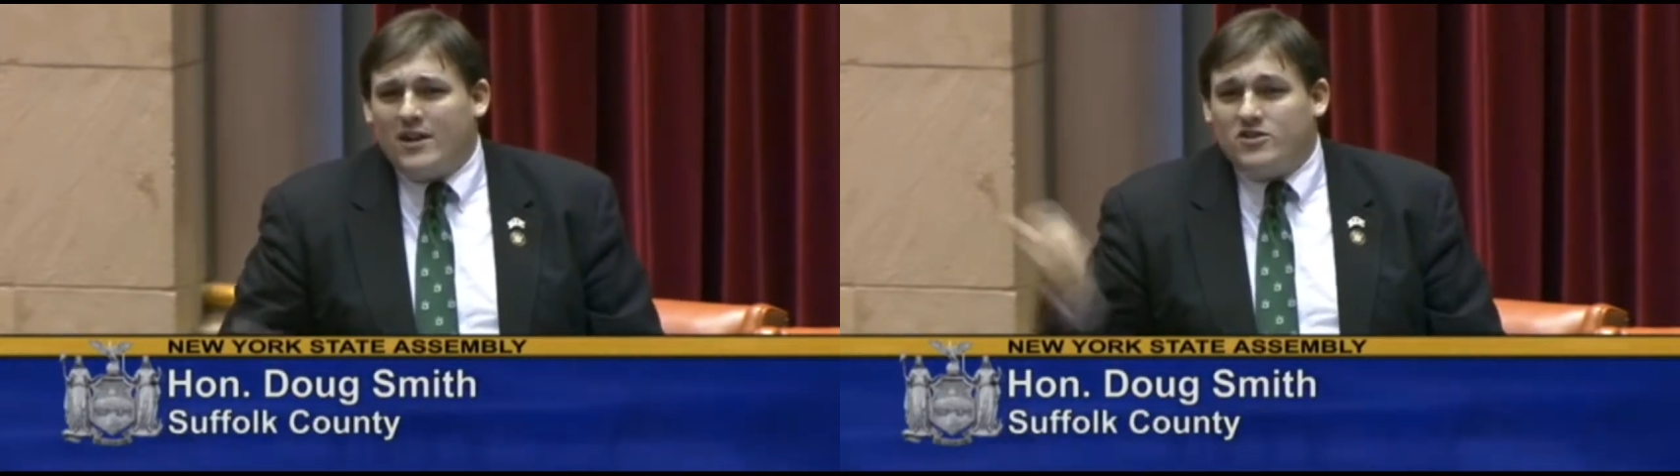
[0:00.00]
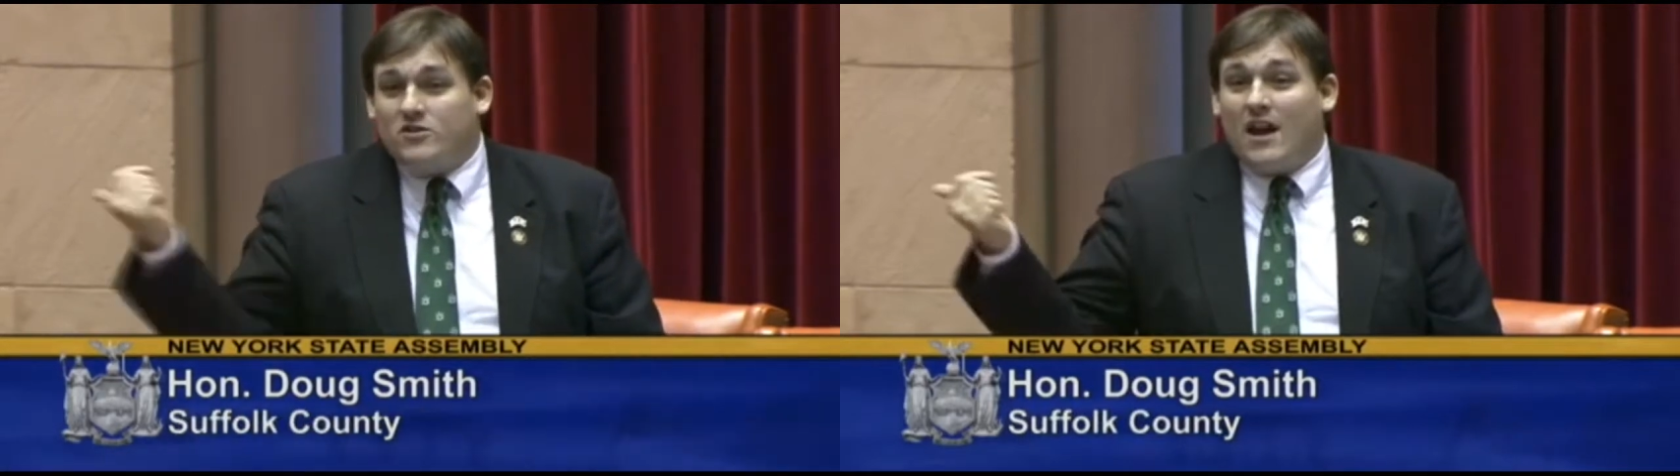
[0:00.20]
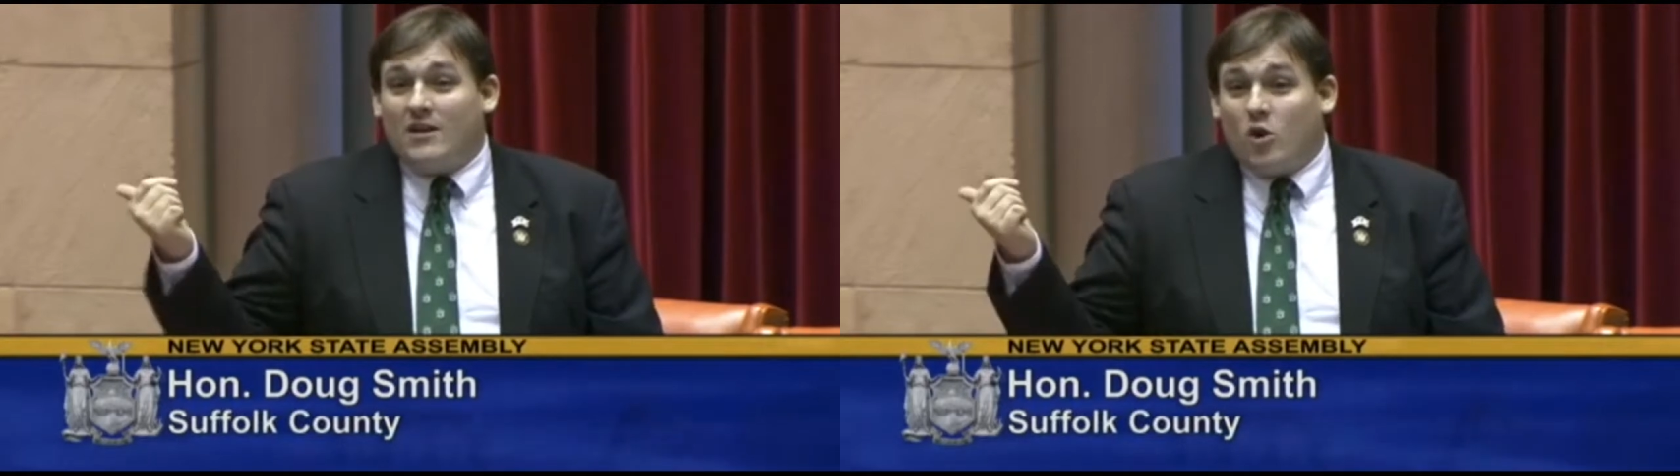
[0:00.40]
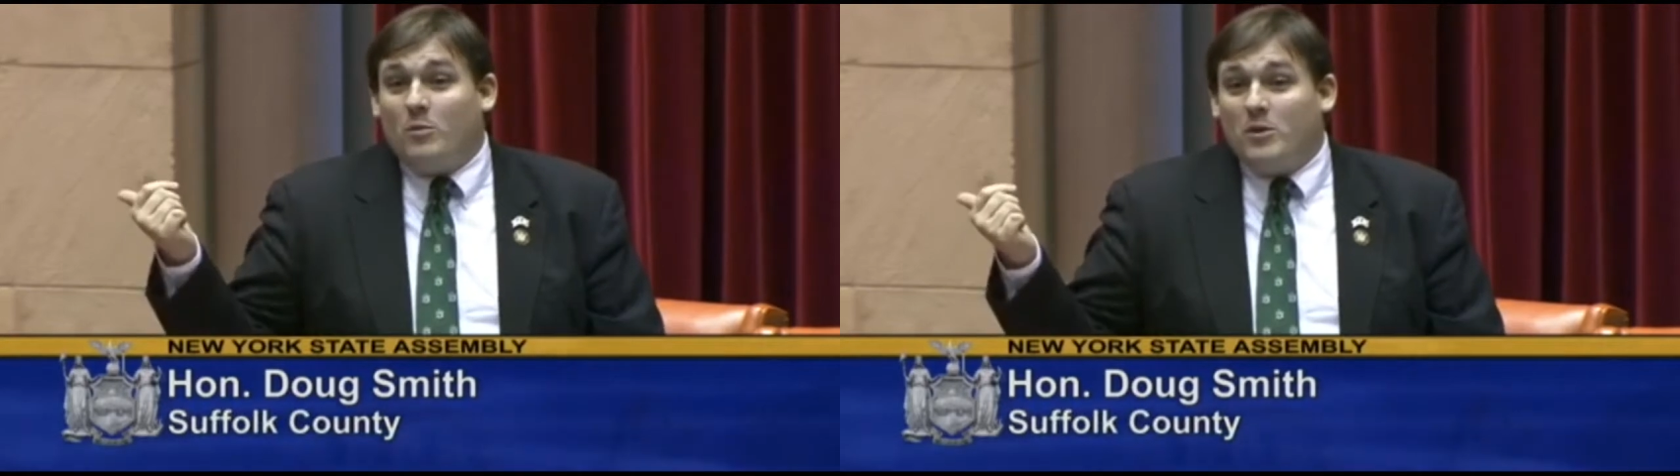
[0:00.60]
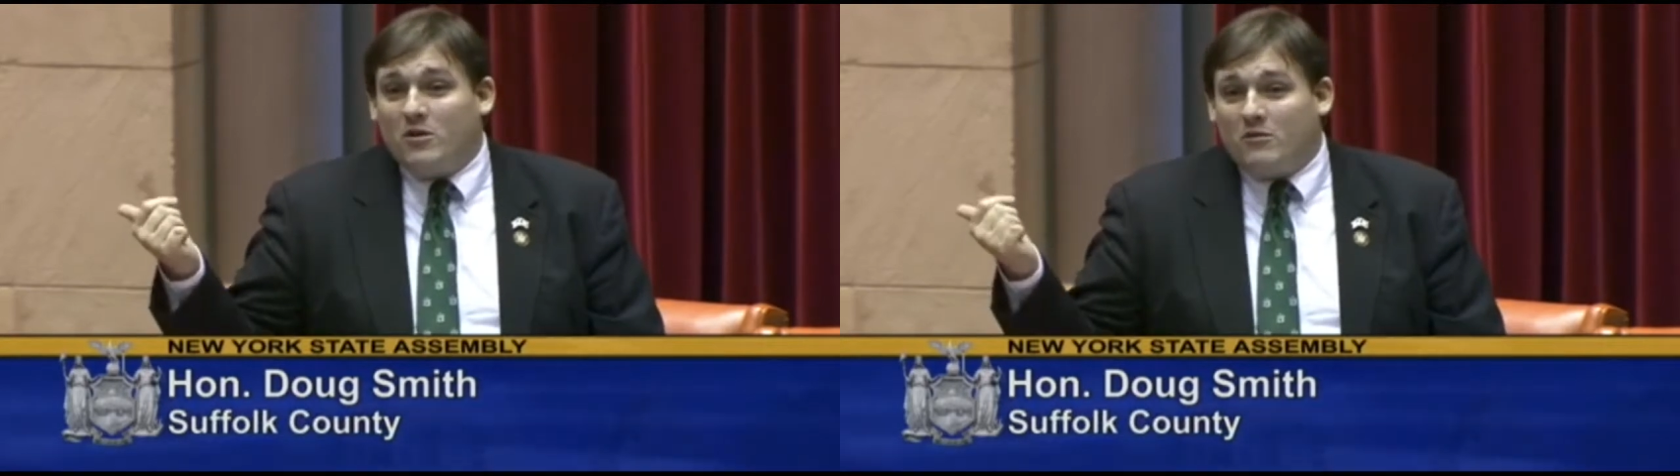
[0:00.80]
at
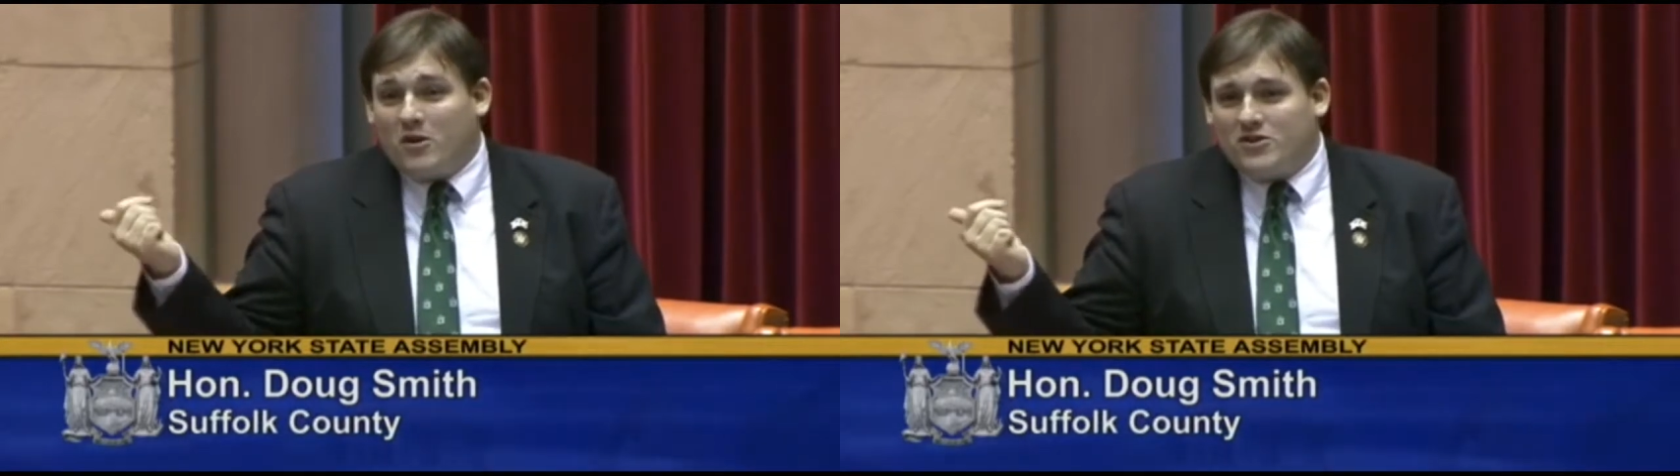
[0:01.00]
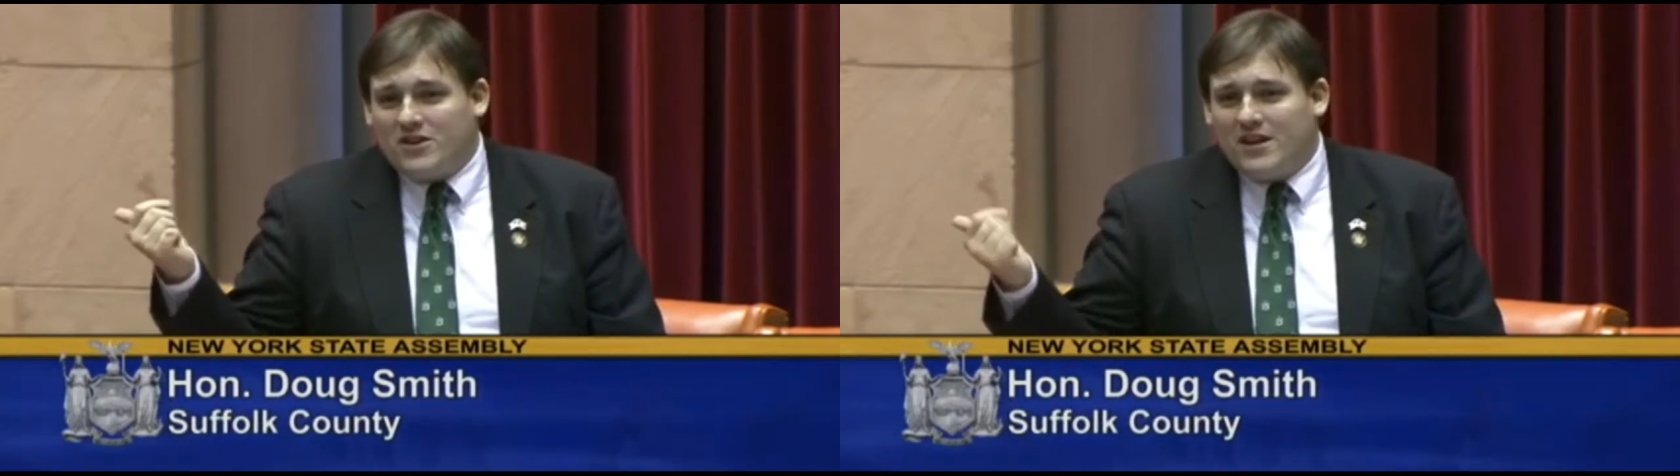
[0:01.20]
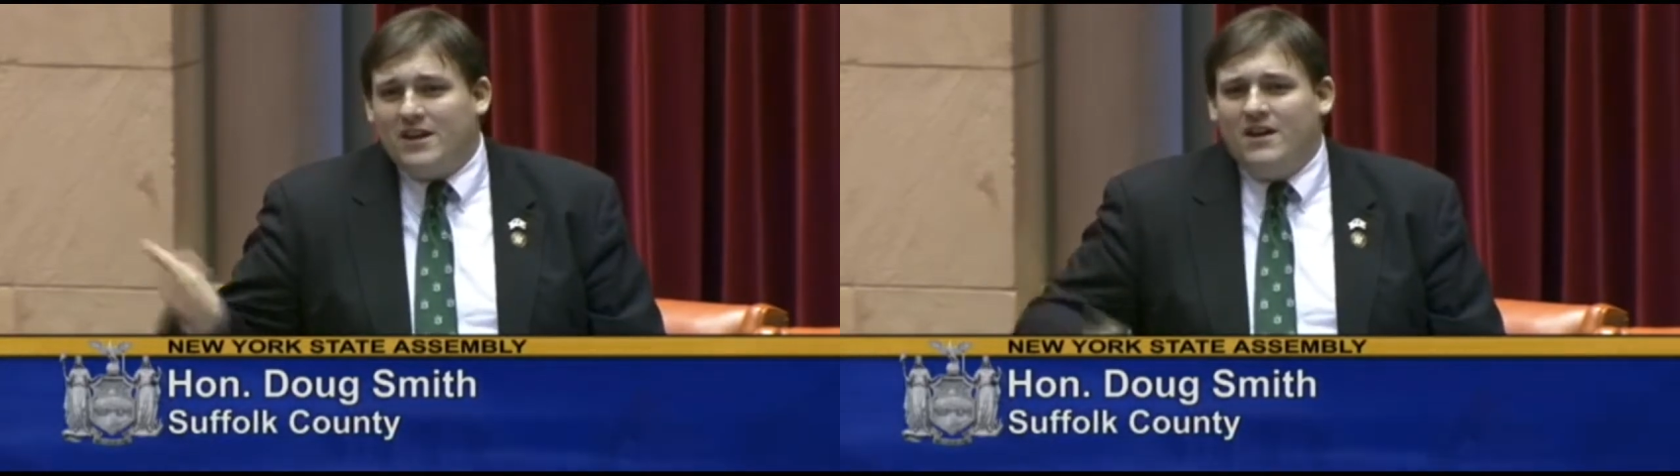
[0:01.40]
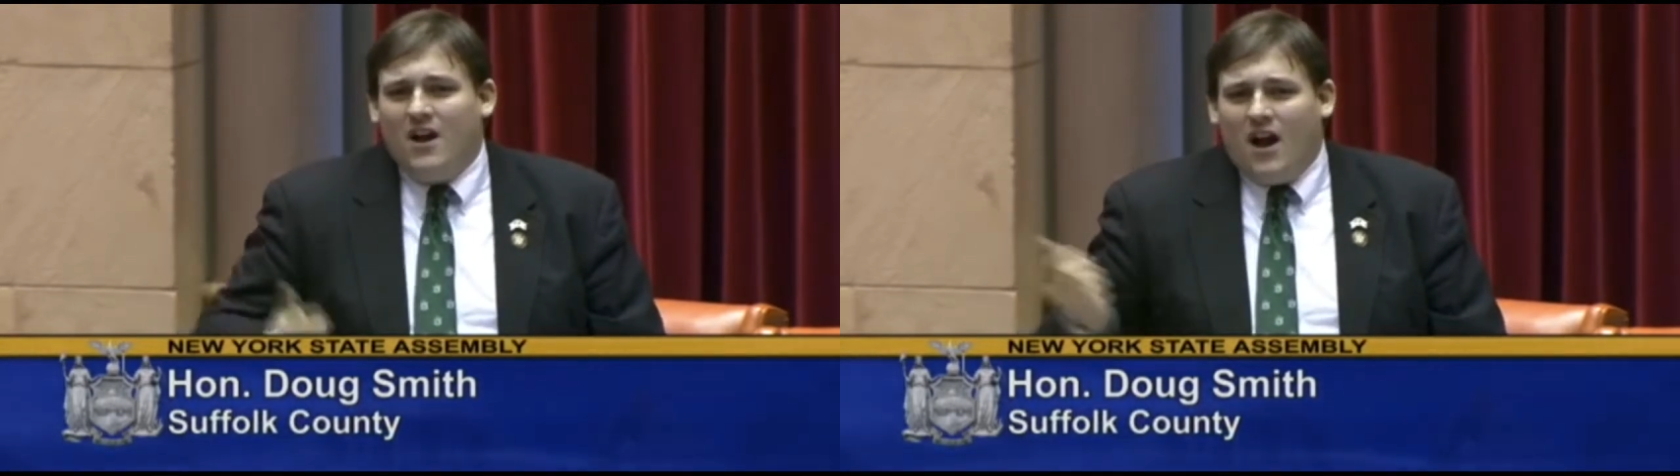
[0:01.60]
Albany University